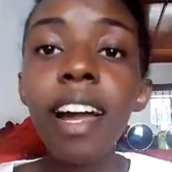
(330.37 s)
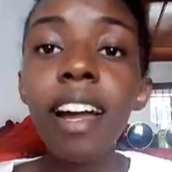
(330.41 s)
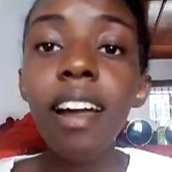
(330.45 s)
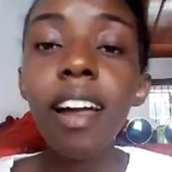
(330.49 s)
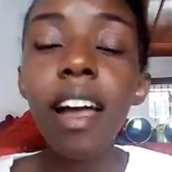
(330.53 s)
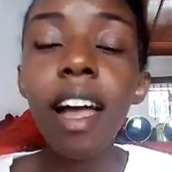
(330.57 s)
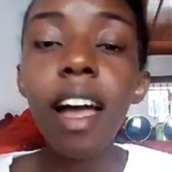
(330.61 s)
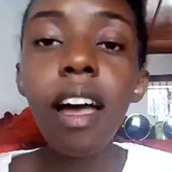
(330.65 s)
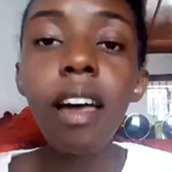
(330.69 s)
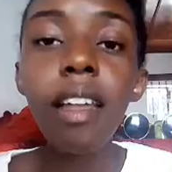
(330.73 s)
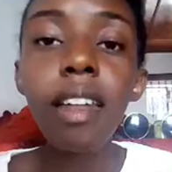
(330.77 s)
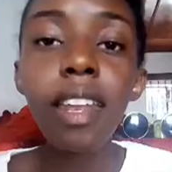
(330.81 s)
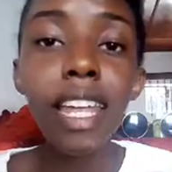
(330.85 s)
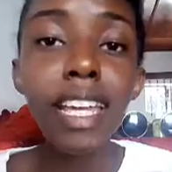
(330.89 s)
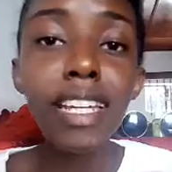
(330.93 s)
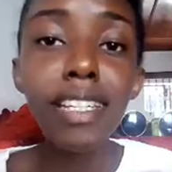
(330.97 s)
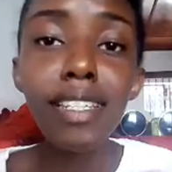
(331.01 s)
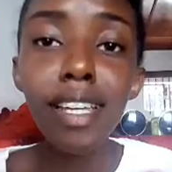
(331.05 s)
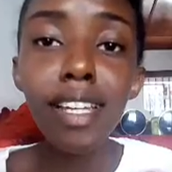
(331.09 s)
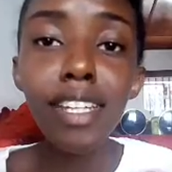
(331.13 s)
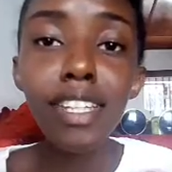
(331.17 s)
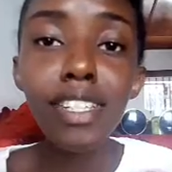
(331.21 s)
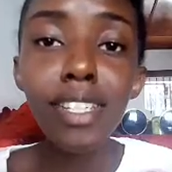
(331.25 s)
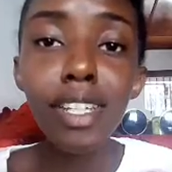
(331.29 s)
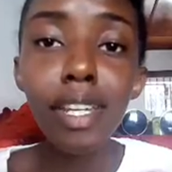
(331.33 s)
a
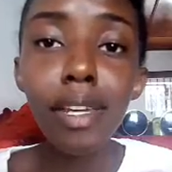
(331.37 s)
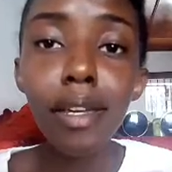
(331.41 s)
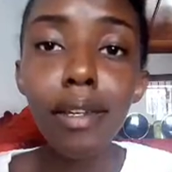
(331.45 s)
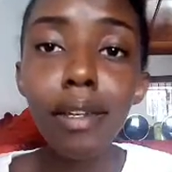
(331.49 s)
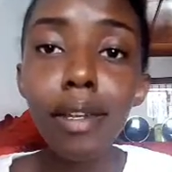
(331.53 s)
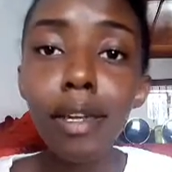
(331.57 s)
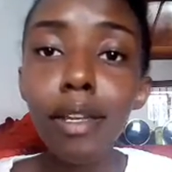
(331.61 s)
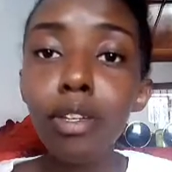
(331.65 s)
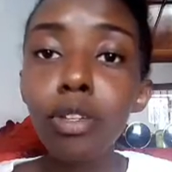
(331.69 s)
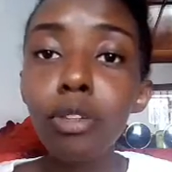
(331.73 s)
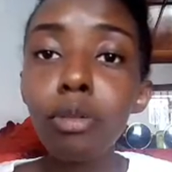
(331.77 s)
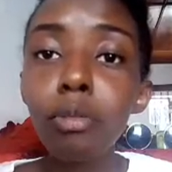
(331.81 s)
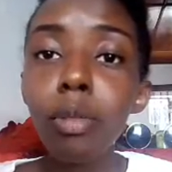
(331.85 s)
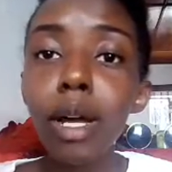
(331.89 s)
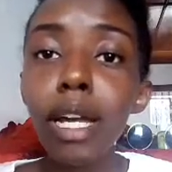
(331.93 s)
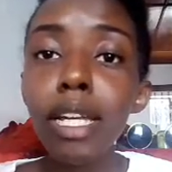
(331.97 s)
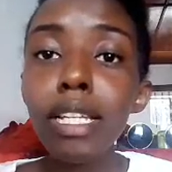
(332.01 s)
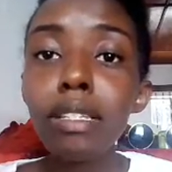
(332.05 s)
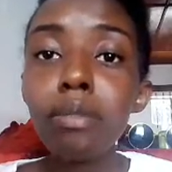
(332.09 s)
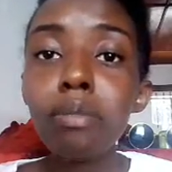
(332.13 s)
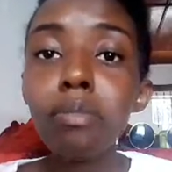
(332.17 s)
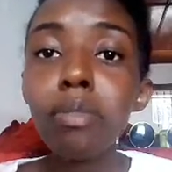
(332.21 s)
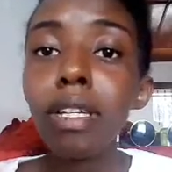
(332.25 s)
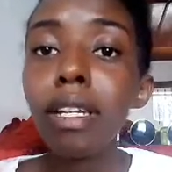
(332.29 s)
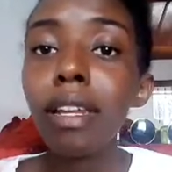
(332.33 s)
lighter shade and you
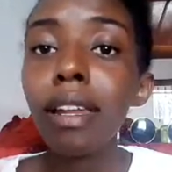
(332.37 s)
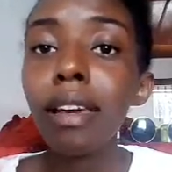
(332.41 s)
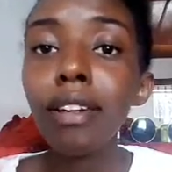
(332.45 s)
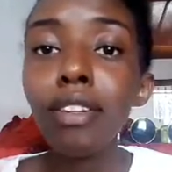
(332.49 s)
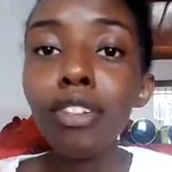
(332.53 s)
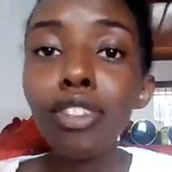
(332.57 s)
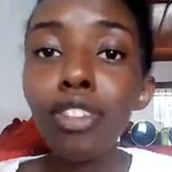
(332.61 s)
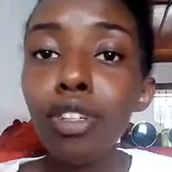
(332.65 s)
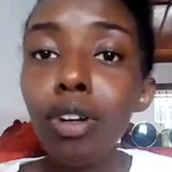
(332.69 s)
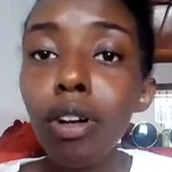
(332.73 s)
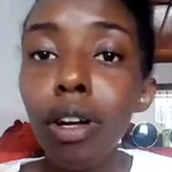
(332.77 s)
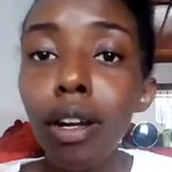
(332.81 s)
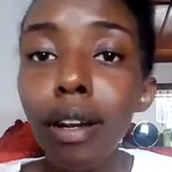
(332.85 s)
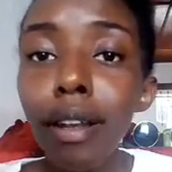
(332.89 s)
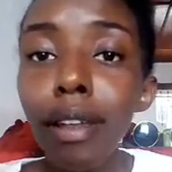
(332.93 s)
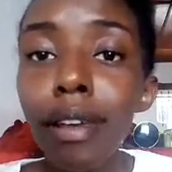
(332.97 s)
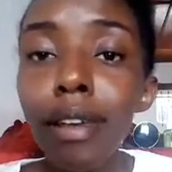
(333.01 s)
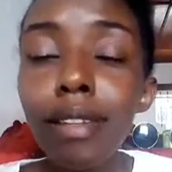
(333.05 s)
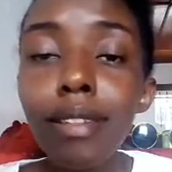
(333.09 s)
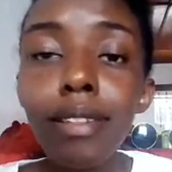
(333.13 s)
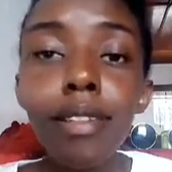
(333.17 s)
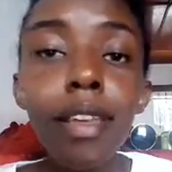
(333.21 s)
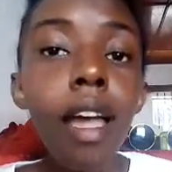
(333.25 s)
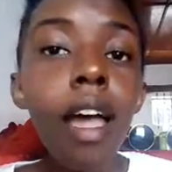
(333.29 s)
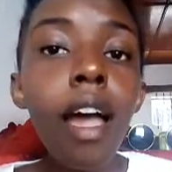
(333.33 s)
might be like
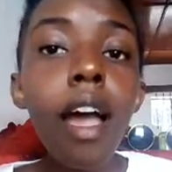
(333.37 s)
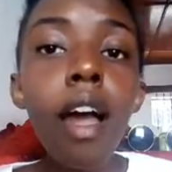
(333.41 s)
chocolate,